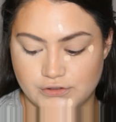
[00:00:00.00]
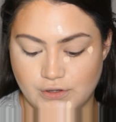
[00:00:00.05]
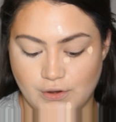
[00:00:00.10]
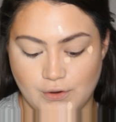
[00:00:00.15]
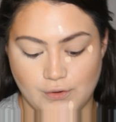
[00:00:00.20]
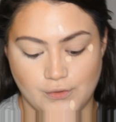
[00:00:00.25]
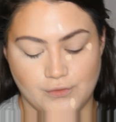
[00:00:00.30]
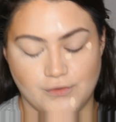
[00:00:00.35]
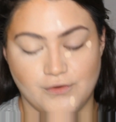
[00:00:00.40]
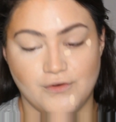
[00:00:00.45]

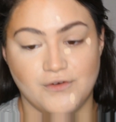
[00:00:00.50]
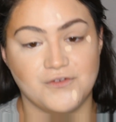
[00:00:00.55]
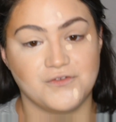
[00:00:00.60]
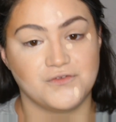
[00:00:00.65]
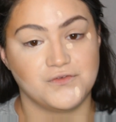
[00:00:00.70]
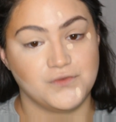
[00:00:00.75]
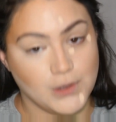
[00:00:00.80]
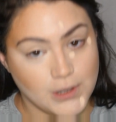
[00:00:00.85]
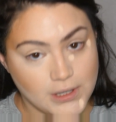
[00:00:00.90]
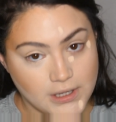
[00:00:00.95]
So
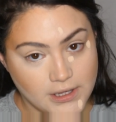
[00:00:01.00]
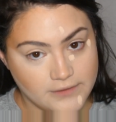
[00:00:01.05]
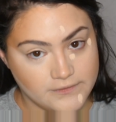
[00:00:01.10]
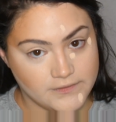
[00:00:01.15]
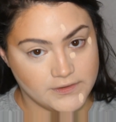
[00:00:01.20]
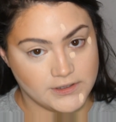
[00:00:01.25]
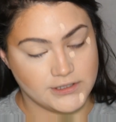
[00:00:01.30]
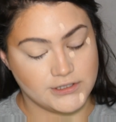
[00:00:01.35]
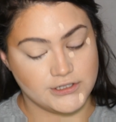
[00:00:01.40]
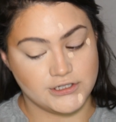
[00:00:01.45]
full
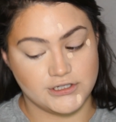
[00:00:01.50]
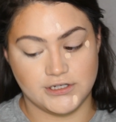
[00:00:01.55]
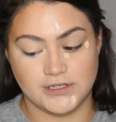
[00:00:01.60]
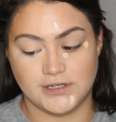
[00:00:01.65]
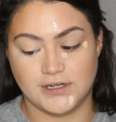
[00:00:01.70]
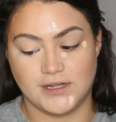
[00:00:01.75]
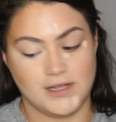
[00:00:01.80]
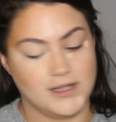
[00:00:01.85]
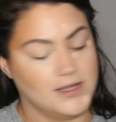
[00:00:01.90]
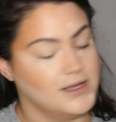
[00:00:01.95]
coverage
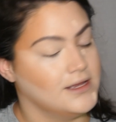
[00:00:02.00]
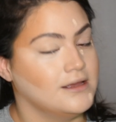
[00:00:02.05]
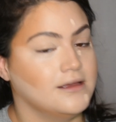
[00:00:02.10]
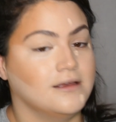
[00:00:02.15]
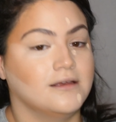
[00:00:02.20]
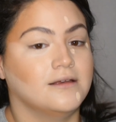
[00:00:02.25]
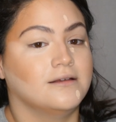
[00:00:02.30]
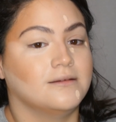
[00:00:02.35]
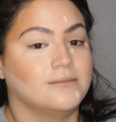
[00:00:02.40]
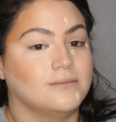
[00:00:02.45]

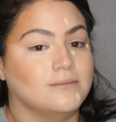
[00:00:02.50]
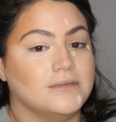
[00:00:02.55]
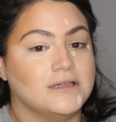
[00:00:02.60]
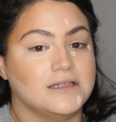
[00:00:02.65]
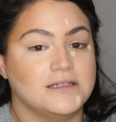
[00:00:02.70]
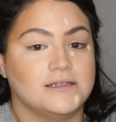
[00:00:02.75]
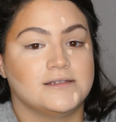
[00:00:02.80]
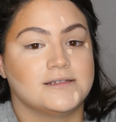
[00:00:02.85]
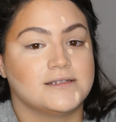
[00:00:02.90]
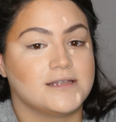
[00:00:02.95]

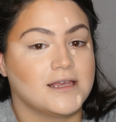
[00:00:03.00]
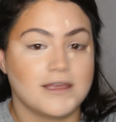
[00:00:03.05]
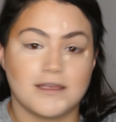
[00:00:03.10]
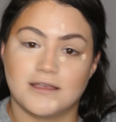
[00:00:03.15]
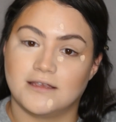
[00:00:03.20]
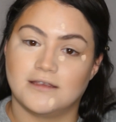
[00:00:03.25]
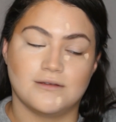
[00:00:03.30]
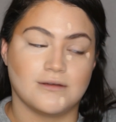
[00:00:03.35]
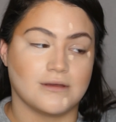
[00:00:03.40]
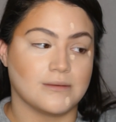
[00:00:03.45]
means
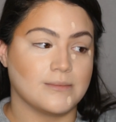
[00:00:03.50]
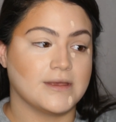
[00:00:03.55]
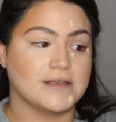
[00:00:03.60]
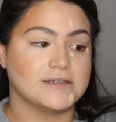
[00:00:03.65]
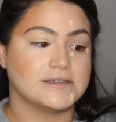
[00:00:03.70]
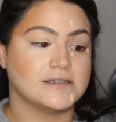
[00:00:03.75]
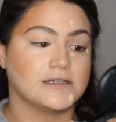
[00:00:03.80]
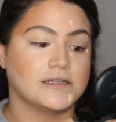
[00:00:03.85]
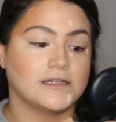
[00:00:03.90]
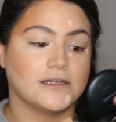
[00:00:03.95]
you
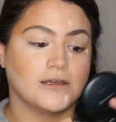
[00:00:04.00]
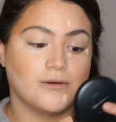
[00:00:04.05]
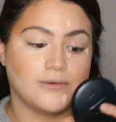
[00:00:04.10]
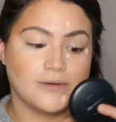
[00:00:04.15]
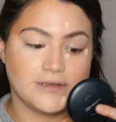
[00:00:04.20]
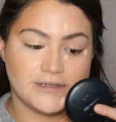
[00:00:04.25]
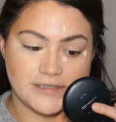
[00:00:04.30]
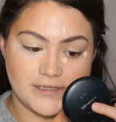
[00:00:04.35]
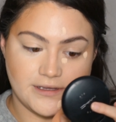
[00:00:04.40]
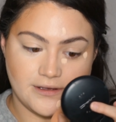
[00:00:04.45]
basically
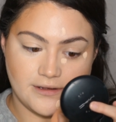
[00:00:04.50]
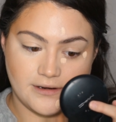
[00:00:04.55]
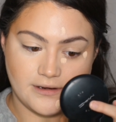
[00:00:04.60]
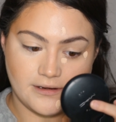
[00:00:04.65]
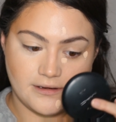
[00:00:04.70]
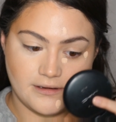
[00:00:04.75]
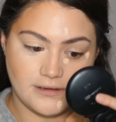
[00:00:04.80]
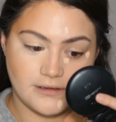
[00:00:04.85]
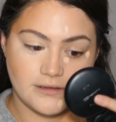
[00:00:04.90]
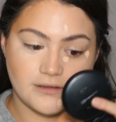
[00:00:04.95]
go easy on
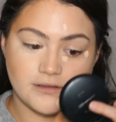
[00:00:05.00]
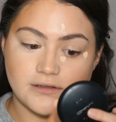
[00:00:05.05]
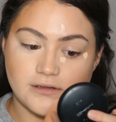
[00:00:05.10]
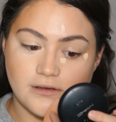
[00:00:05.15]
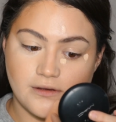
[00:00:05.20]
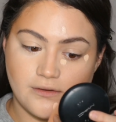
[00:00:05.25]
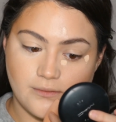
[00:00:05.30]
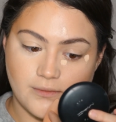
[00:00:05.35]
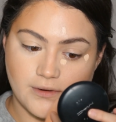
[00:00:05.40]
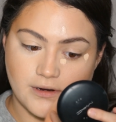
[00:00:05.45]
it.
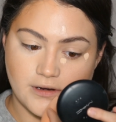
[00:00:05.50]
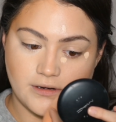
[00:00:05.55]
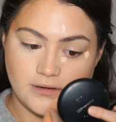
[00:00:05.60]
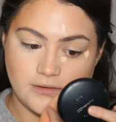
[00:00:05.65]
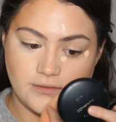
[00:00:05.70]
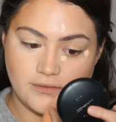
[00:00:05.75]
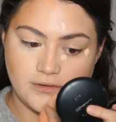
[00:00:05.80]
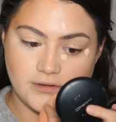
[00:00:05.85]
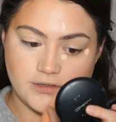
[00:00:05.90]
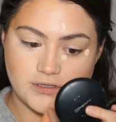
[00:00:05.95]
So we're
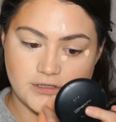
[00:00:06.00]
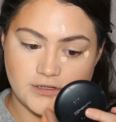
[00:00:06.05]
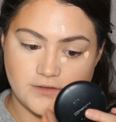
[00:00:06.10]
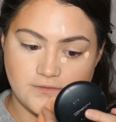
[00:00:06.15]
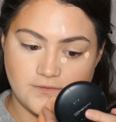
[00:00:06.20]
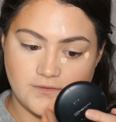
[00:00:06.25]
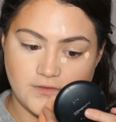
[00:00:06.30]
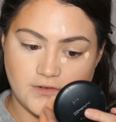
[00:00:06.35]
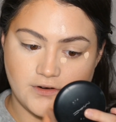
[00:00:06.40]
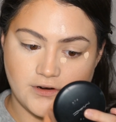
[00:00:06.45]
going to do the
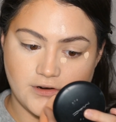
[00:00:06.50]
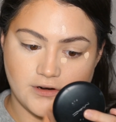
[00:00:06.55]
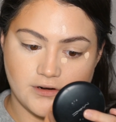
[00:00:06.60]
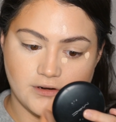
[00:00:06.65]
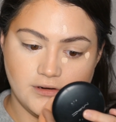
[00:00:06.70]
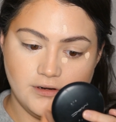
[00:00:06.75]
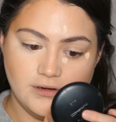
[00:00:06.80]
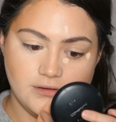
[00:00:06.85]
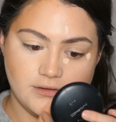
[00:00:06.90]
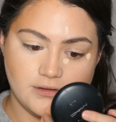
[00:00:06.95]
chin
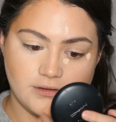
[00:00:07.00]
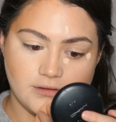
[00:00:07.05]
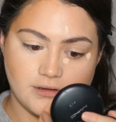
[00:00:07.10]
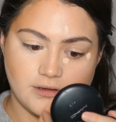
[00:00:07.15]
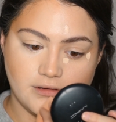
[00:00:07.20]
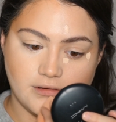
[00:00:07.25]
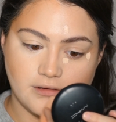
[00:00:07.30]
first,